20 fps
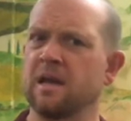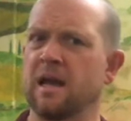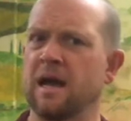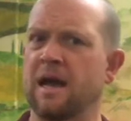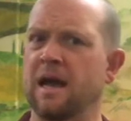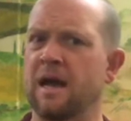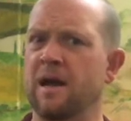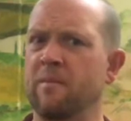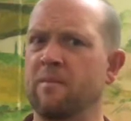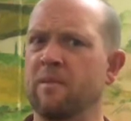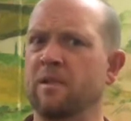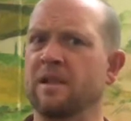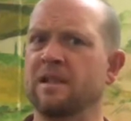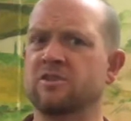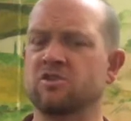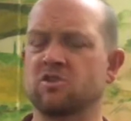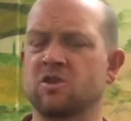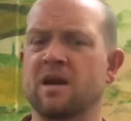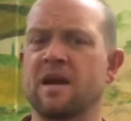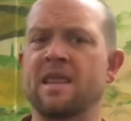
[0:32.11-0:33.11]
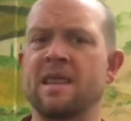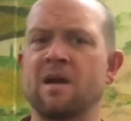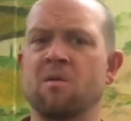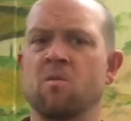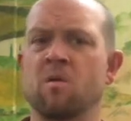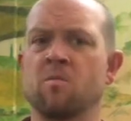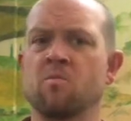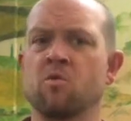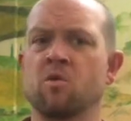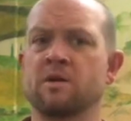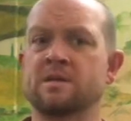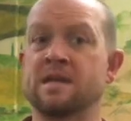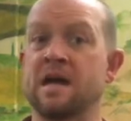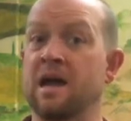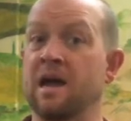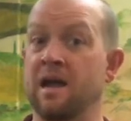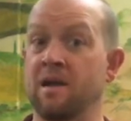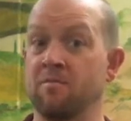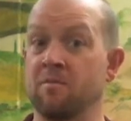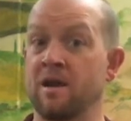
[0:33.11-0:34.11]
Let's try that one more
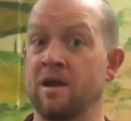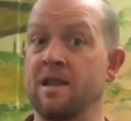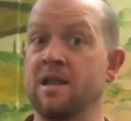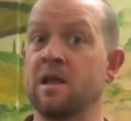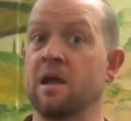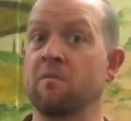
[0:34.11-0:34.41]
time. Ready?